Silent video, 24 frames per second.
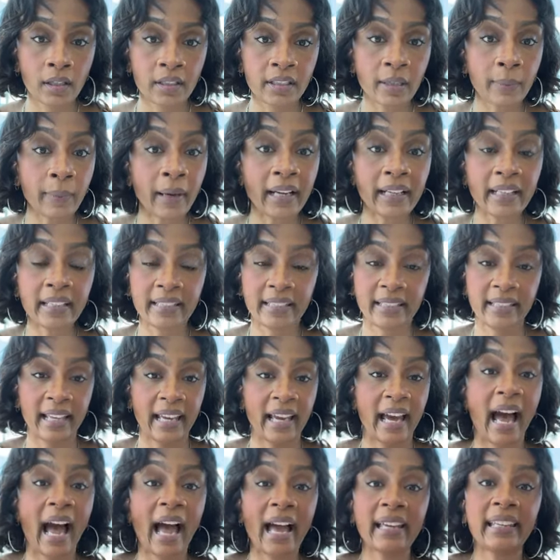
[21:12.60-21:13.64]
Somebody's
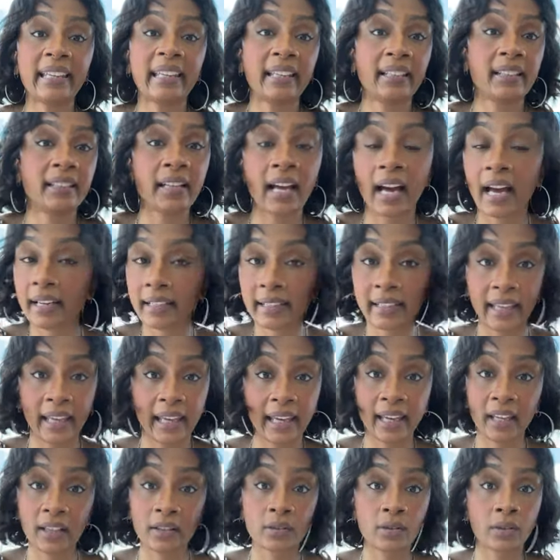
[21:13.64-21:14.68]
can I cannot
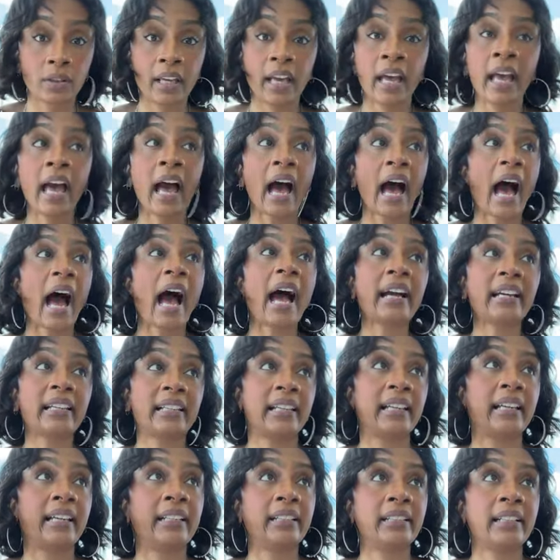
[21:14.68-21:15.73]
cancel it. I
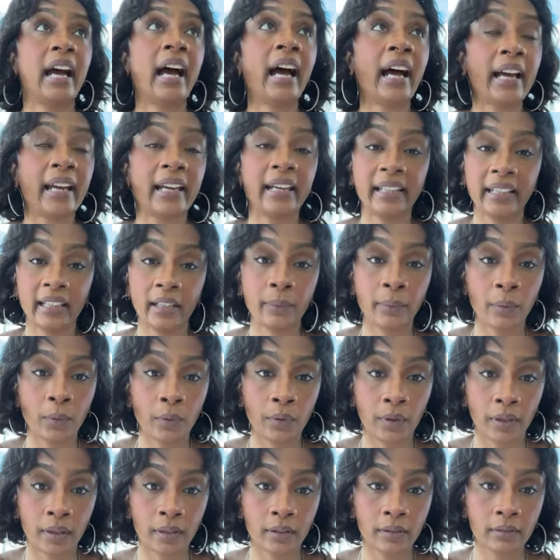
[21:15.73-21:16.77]
cannot
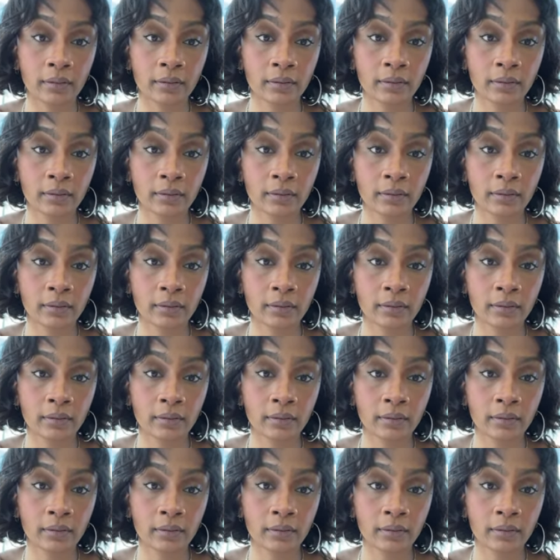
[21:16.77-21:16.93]
anymore.